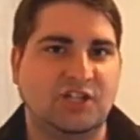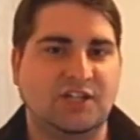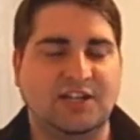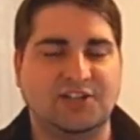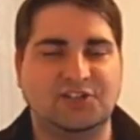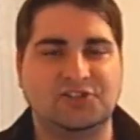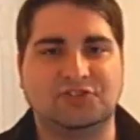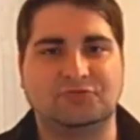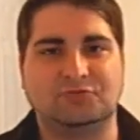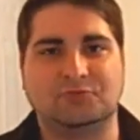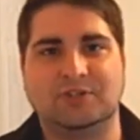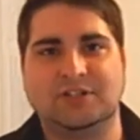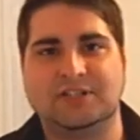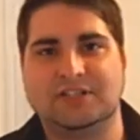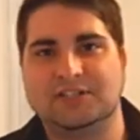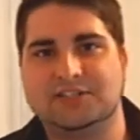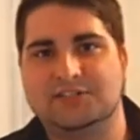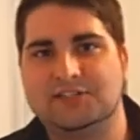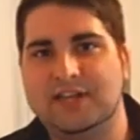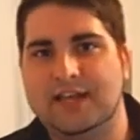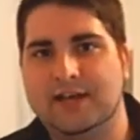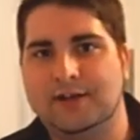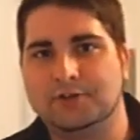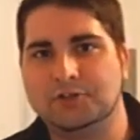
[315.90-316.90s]
She doesn't really
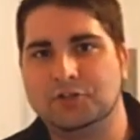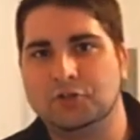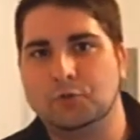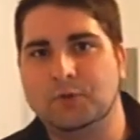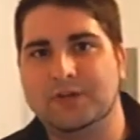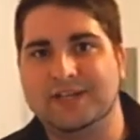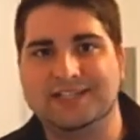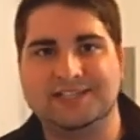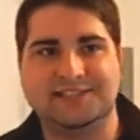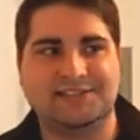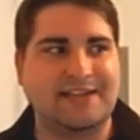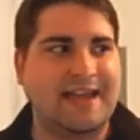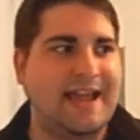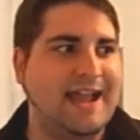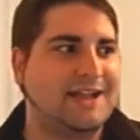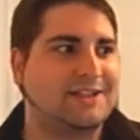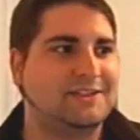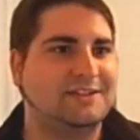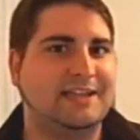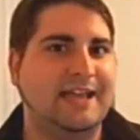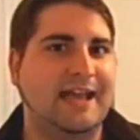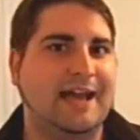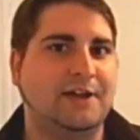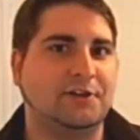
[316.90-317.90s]
tell you
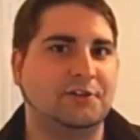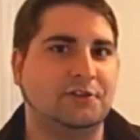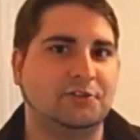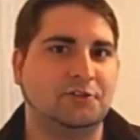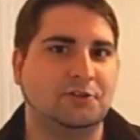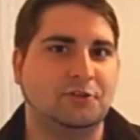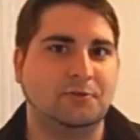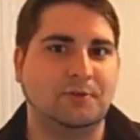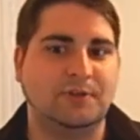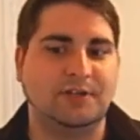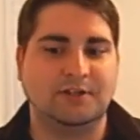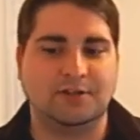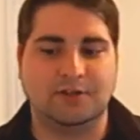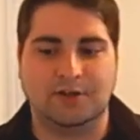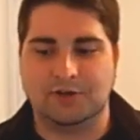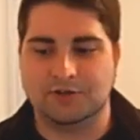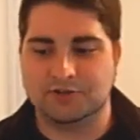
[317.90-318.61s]
exactly how to do it.